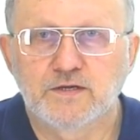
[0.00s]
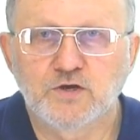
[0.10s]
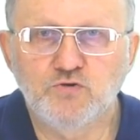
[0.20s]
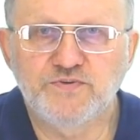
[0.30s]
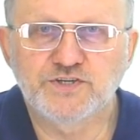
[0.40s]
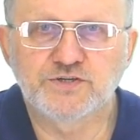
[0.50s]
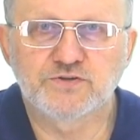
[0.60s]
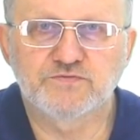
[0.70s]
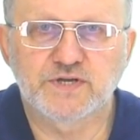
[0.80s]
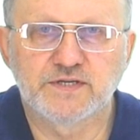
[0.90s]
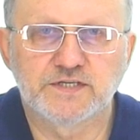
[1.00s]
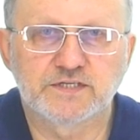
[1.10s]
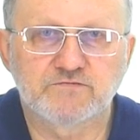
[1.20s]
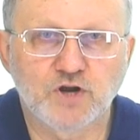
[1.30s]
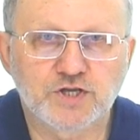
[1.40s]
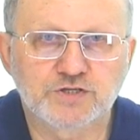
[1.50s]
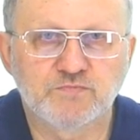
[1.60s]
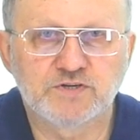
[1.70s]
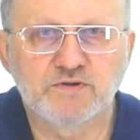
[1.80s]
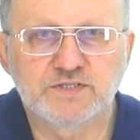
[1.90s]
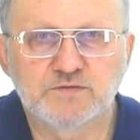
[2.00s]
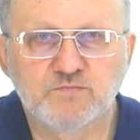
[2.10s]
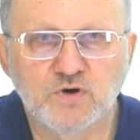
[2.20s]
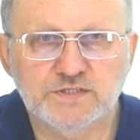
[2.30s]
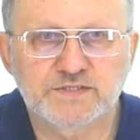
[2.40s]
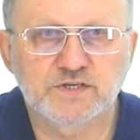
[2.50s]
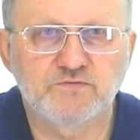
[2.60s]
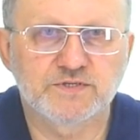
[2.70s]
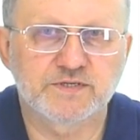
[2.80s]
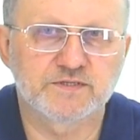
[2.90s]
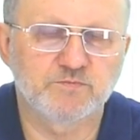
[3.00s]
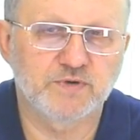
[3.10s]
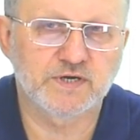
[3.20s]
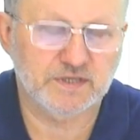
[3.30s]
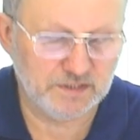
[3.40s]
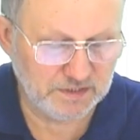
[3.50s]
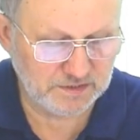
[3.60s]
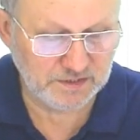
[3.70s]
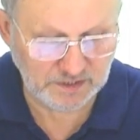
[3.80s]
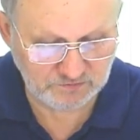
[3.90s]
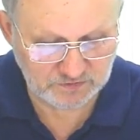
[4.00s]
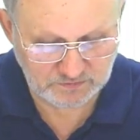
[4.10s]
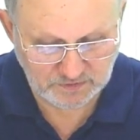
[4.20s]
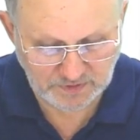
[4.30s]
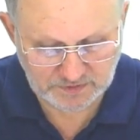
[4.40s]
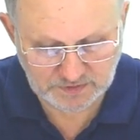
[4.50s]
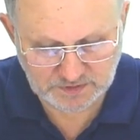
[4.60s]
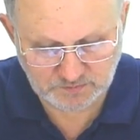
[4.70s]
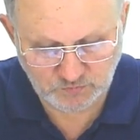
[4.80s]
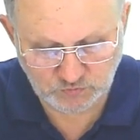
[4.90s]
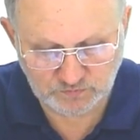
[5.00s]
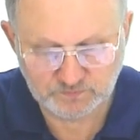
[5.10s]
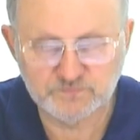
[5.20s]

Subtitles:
Coefficient of kinetic friction between the board surface and the puck is given, and it's mu.